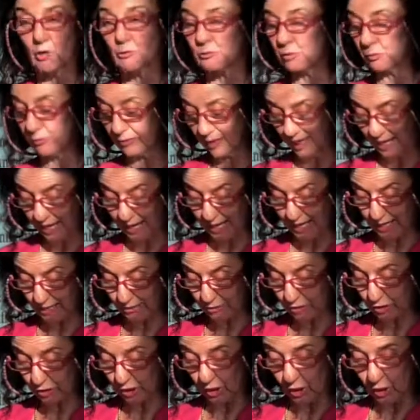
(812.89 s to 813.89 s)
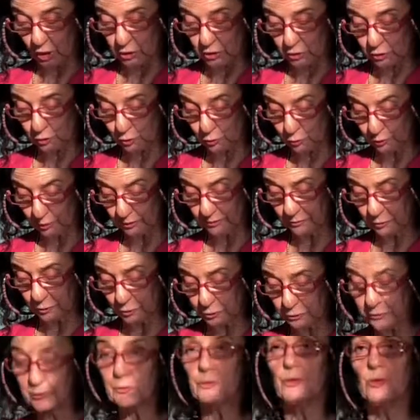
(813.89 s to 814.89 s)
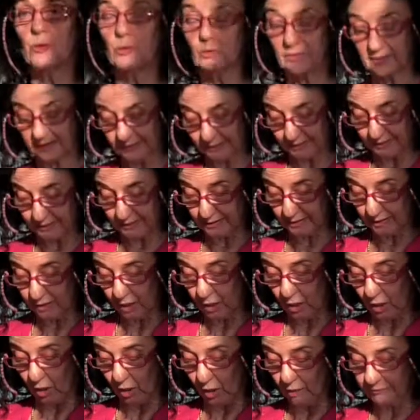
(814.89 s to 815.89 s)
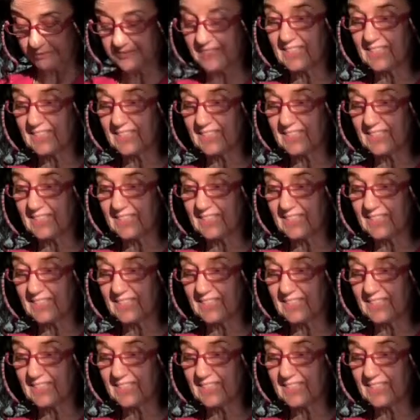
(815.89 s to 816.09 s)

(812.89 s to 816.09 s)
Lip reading: to the harsh scrutiny of